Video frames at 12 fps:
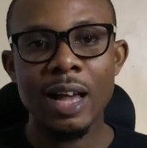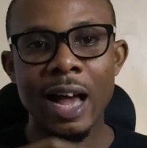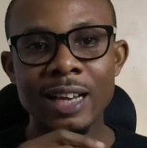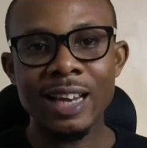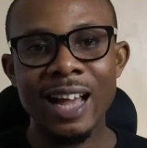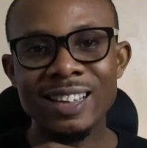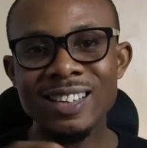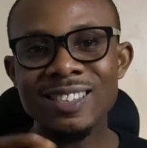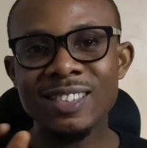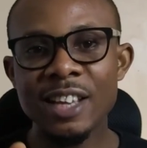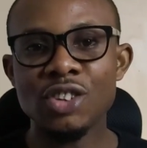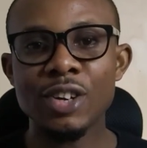And at this
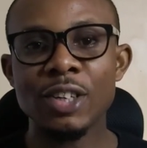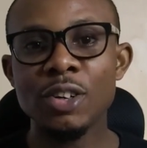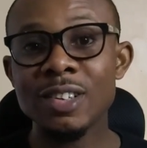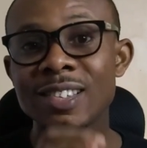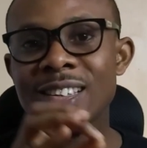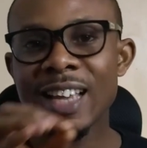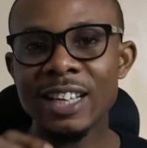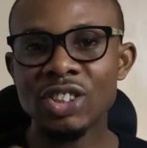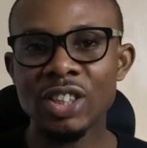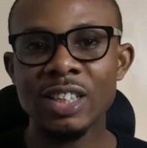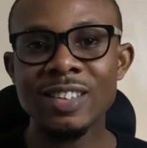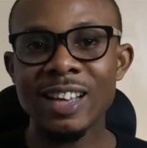stage, you are just
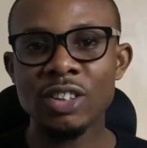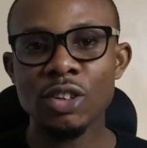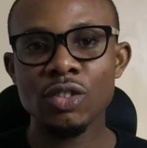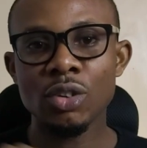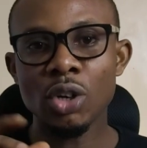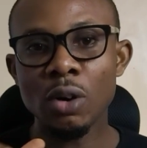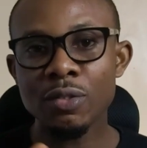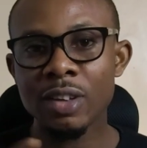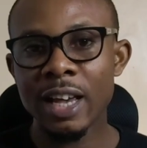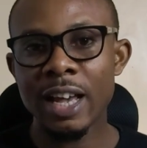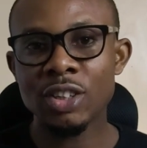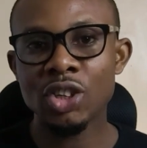sketching. These are just rough
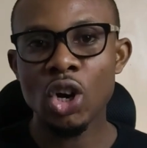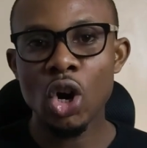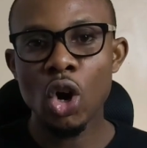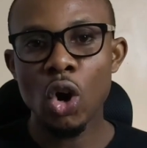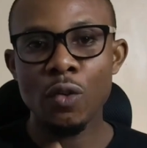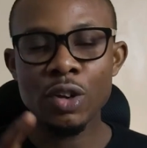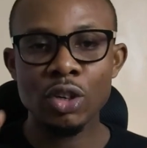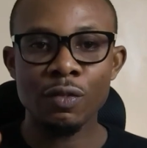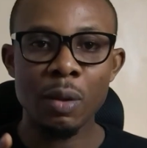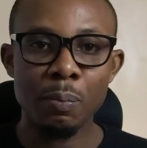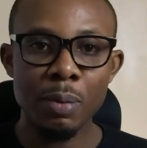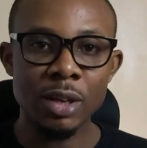sketch of each of
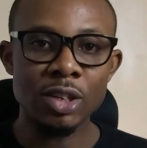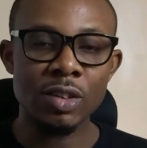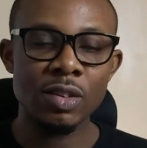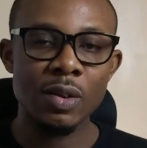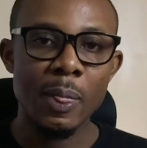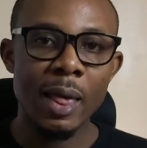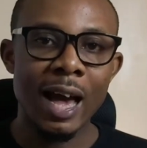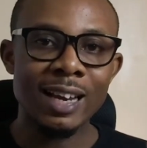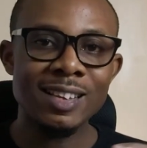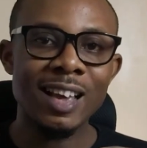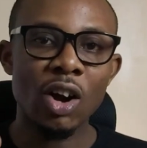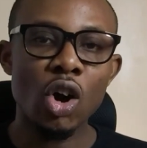the pages, and
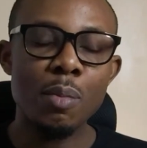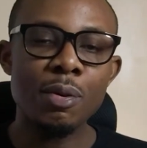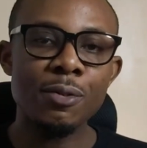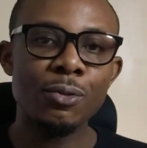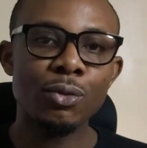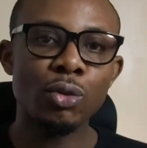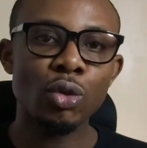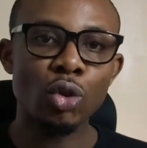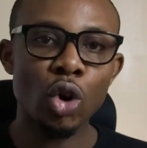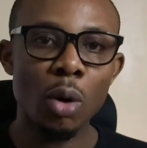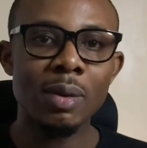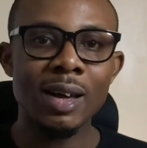these are coming
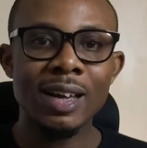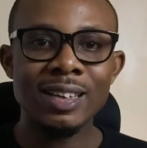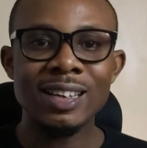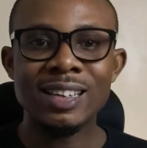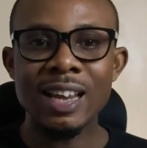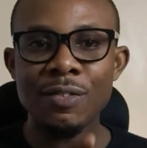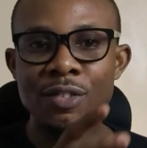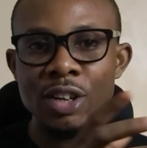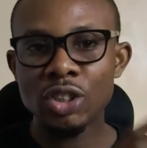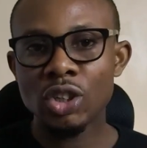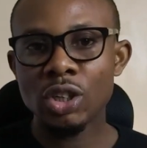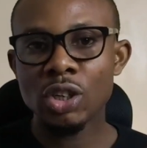from the
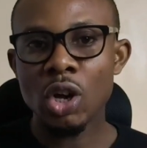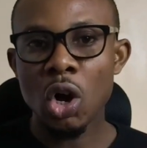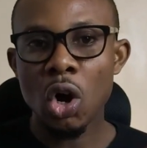definition